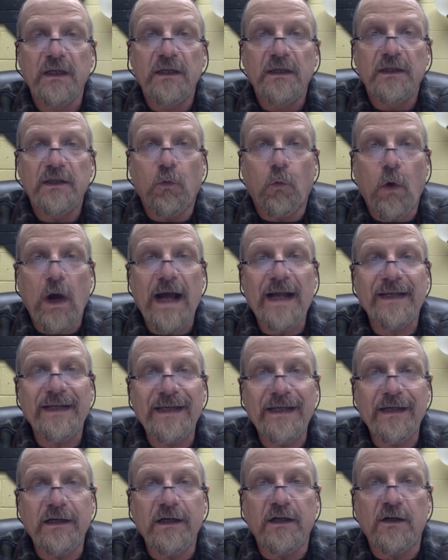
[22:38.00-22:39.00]
The
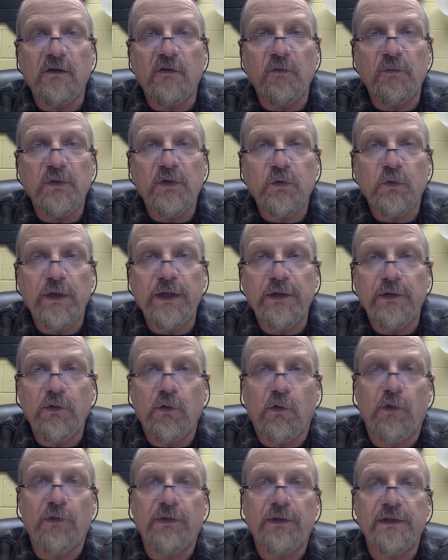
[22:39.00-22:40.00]
widening gulf between
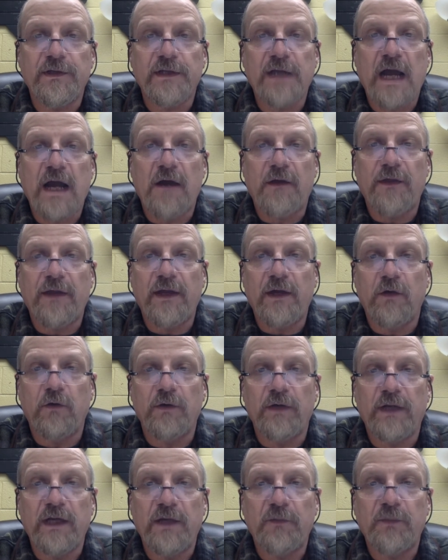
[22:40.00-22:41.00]
North and South
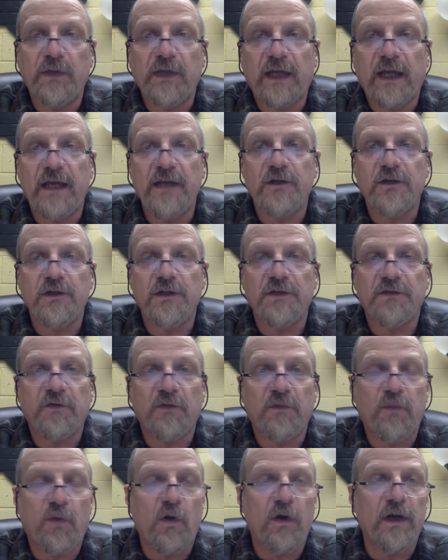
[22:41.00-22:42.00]
held implications for
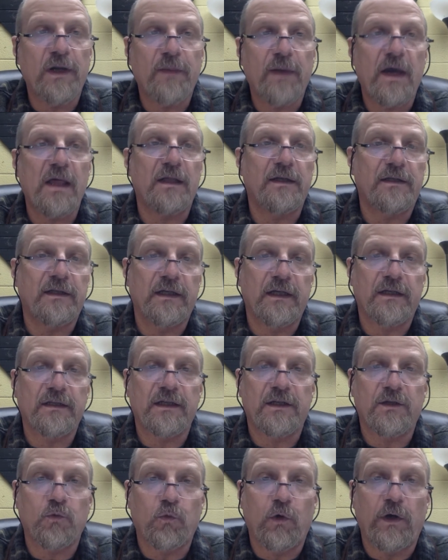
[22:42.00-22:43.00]
party
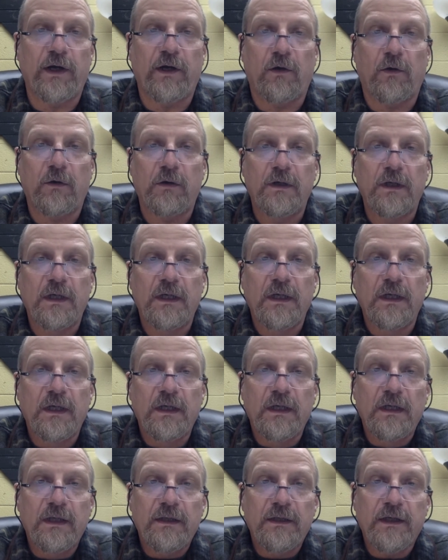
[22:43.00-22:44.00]
politics as well.
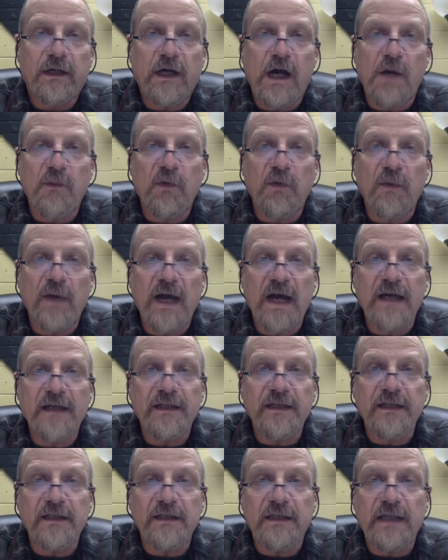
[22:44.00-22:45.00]
The
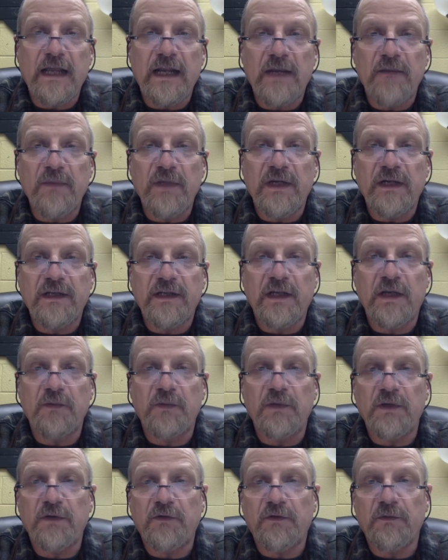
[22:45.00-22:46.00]
compromises that had been
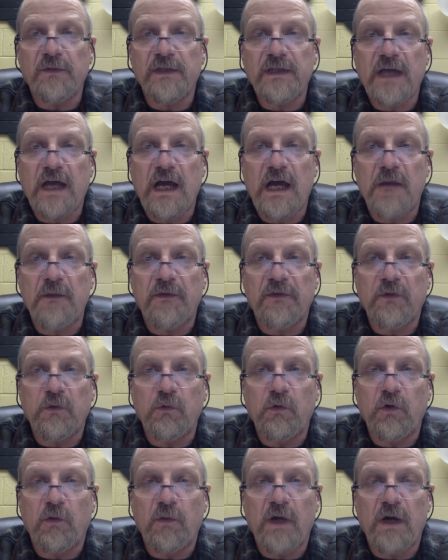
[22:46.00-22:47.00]
attempted from the time of the
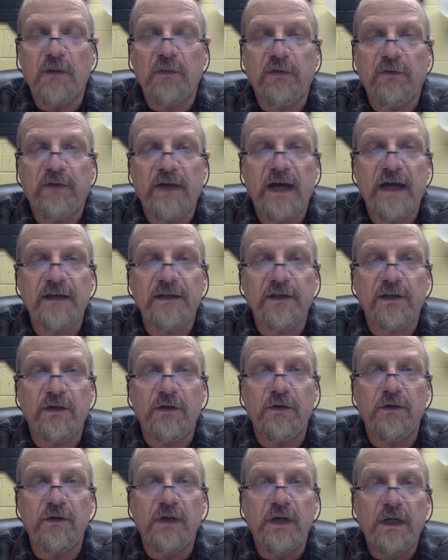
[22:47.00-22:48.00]
Wilmot
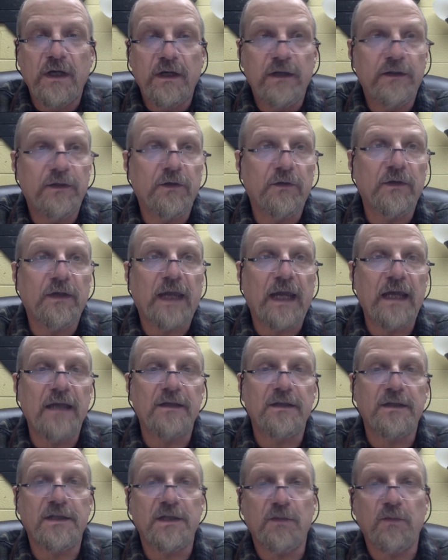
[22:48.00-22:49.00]
Proviso until the
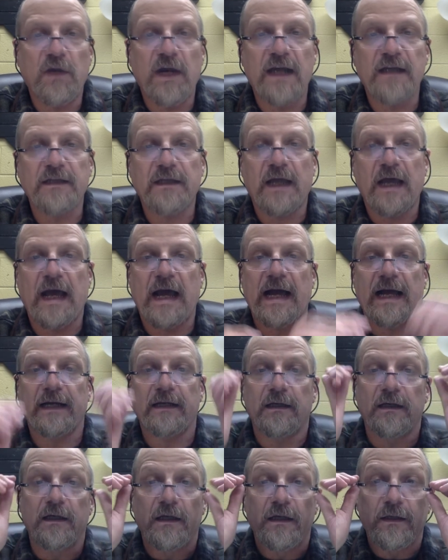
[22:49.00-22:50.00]
Kansas-Nebraska
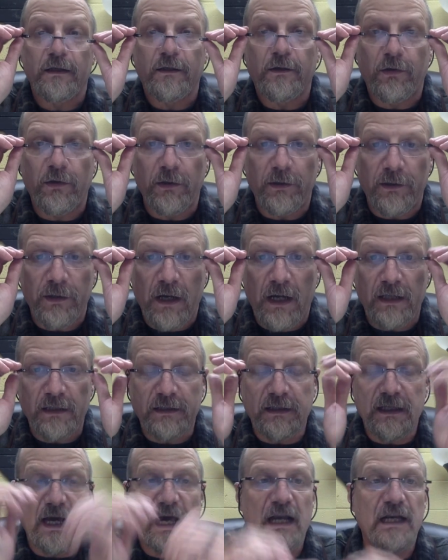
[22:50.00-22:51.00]
Act could not
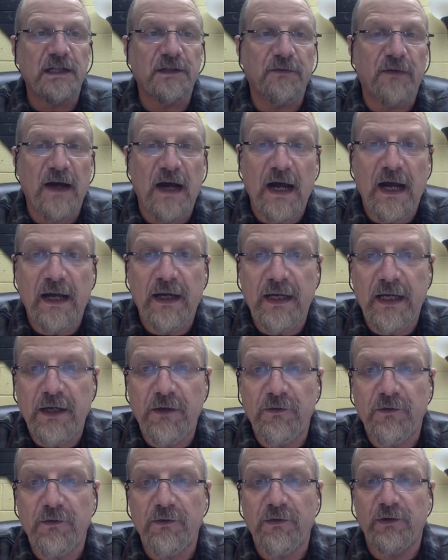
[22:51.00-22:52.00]
satisfy
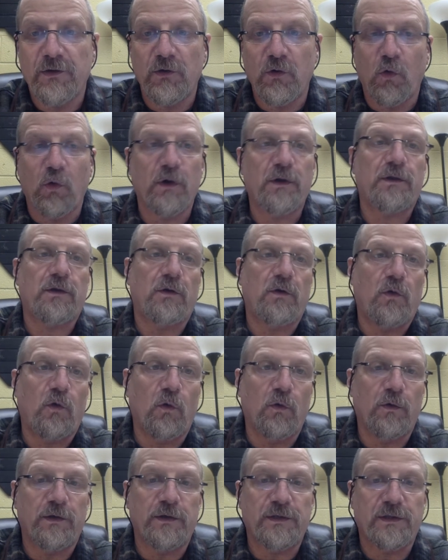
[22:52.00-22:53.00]
either the North
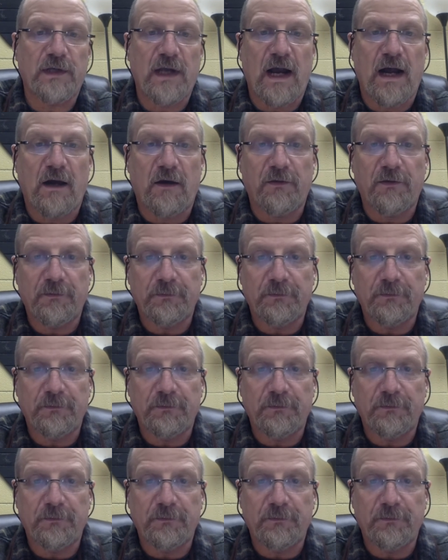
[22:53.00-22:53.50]
or the South.